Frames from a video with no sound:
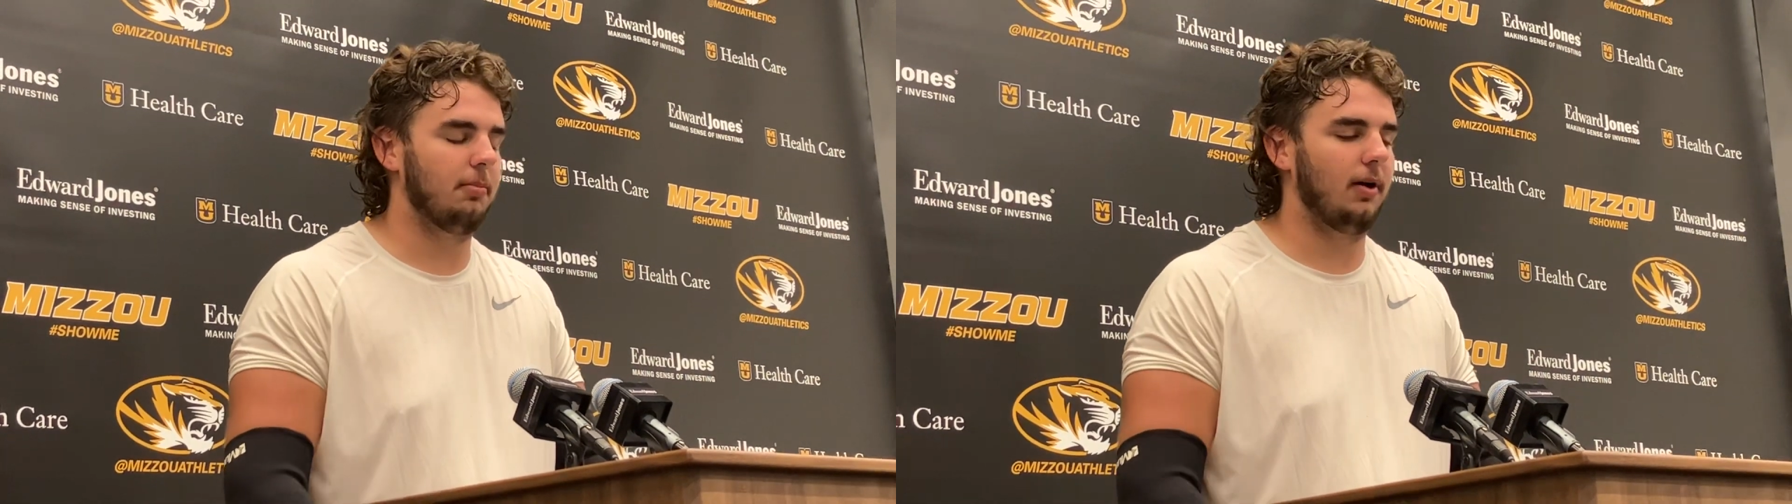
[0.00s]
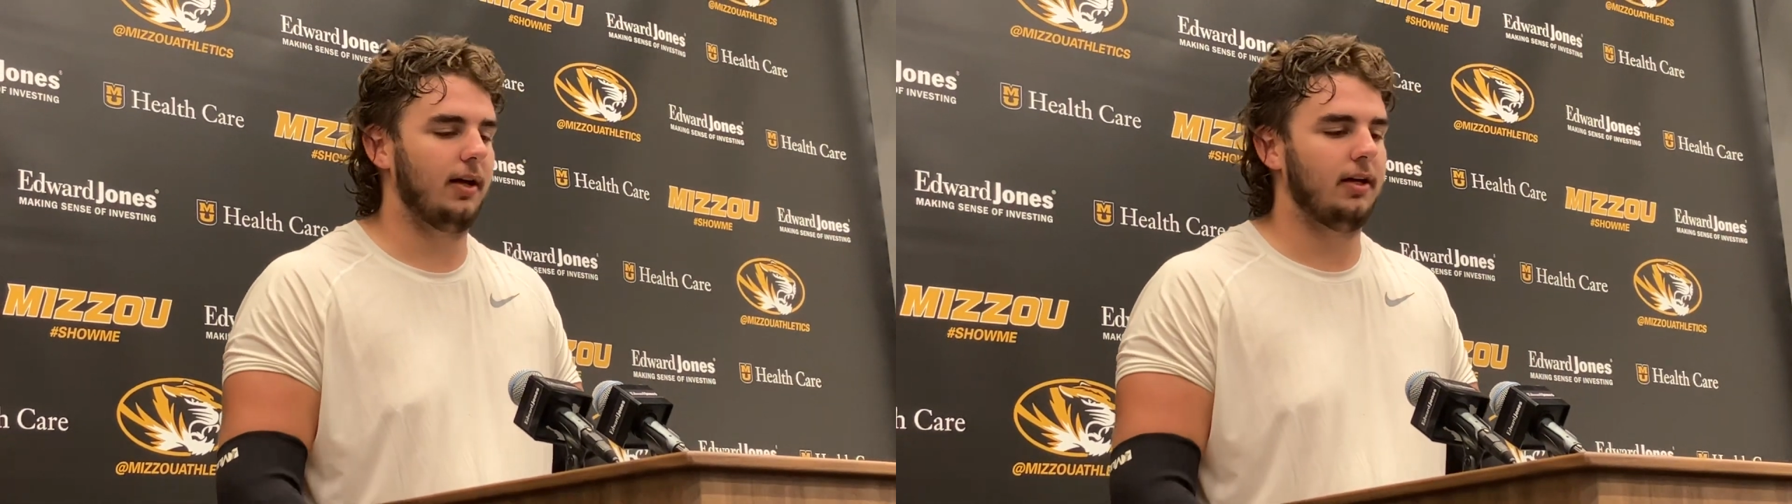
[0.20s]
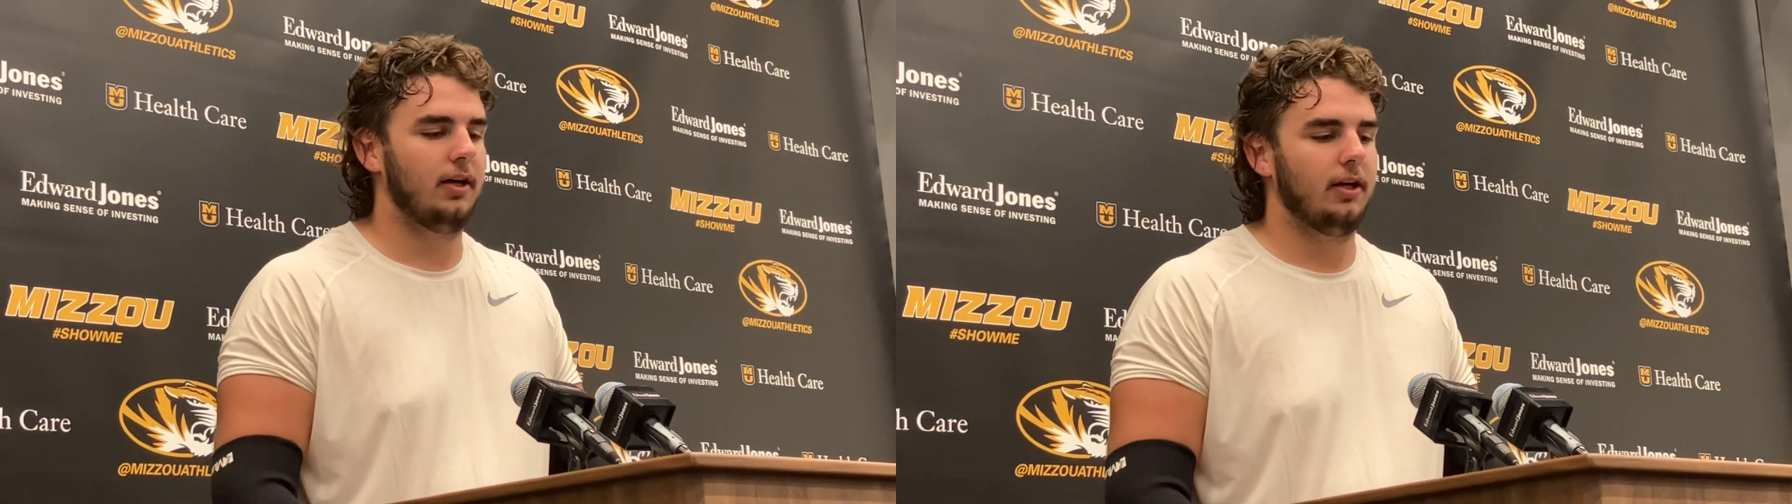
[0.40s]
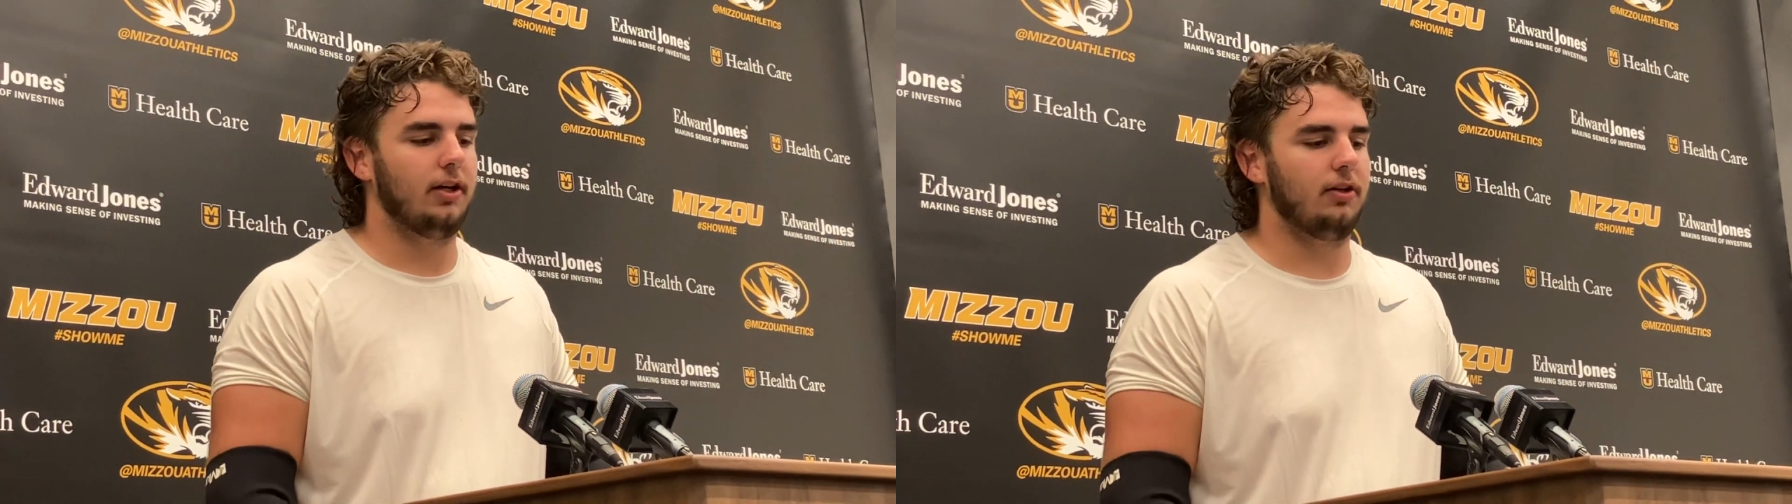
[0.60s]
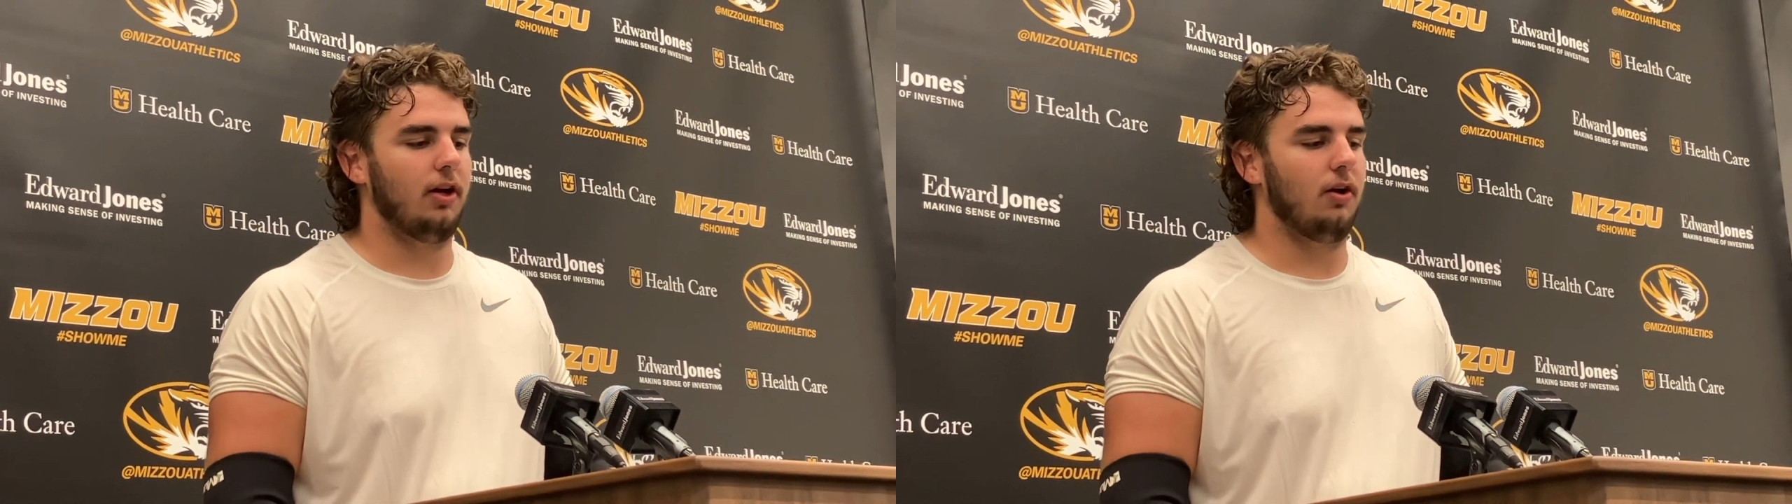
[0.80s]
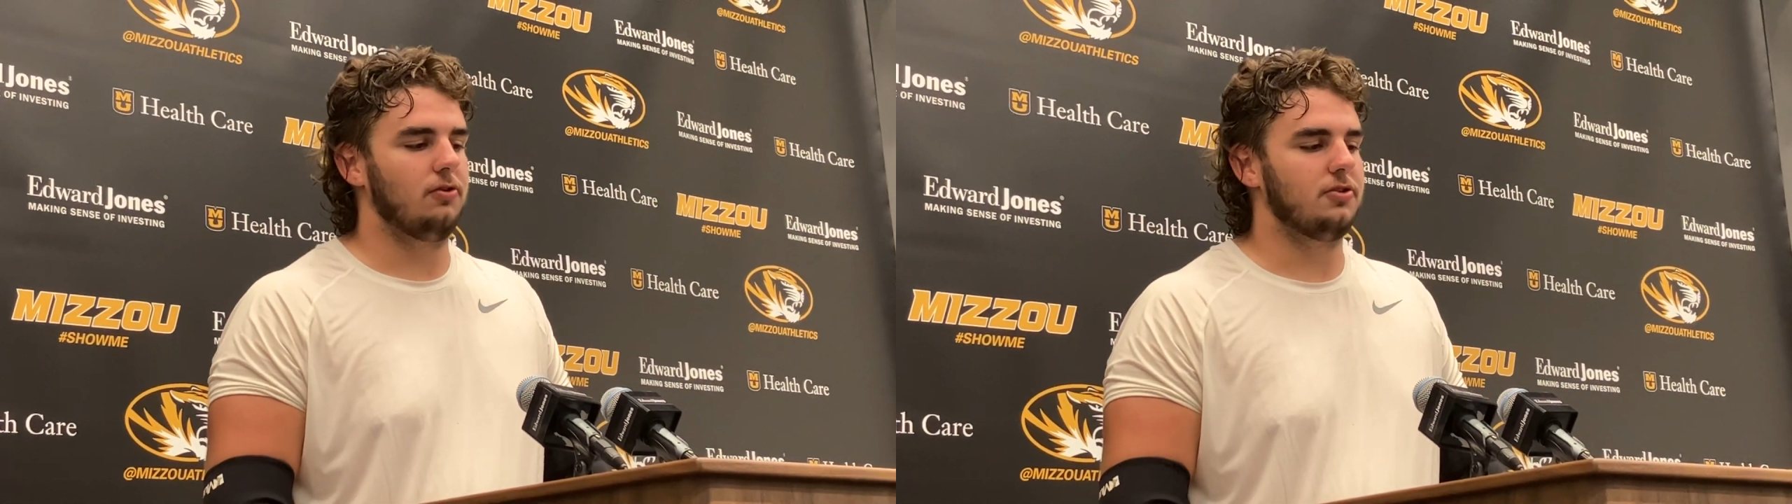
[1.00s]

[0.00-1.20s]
but you know,